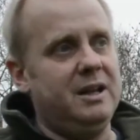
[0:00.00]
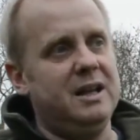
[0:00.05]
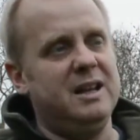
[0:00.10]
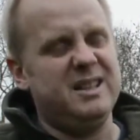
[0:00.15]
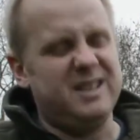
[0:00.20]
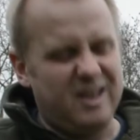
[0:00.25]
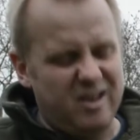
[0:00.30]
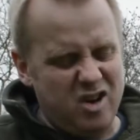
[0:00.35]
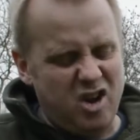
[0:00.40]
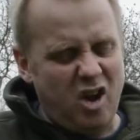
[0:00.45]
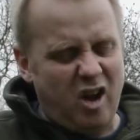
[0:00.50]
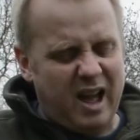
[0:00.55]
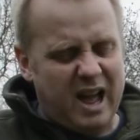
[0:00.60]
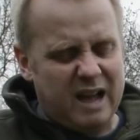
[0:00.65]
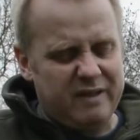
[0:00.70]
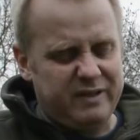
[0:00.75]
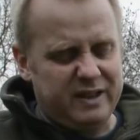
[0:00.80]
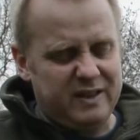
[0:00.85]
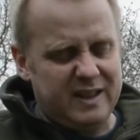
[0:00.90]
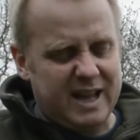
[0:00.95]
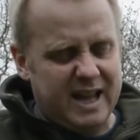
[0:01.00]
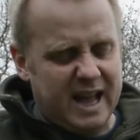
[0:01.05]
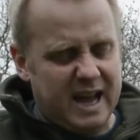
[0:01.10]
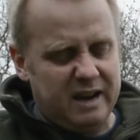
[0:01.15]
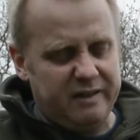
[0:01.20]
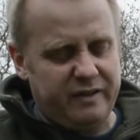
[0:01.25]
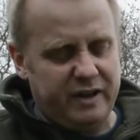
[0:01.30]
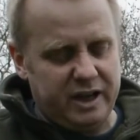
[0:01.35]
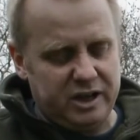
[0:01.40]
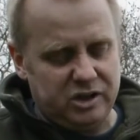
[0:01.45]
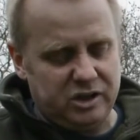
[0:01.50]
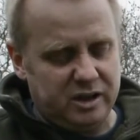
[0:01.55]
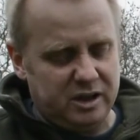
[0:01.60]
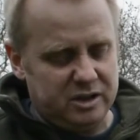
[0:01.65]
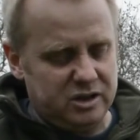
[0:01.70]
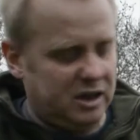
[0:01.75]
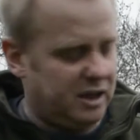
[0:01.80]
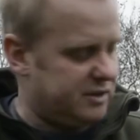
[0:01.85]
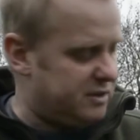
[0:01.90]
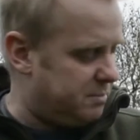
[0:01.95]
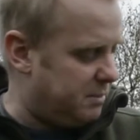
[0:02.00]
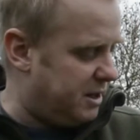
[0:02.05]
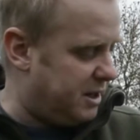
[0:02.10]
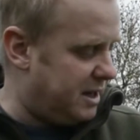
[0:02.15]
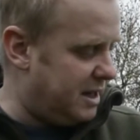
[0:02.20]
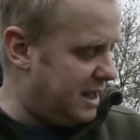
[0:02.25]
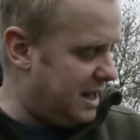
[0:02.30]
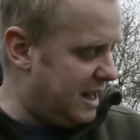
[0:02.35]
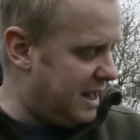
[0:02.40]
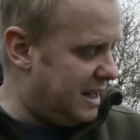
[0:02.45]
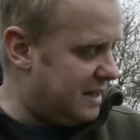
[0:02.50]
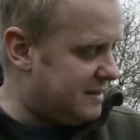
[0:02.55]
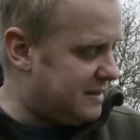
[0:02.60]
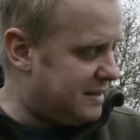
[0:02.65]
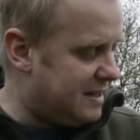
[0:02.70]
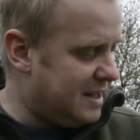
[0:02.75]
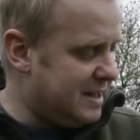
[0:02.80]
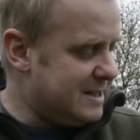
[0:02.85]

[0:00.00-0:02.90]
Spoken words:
So not having that elevation adjustment is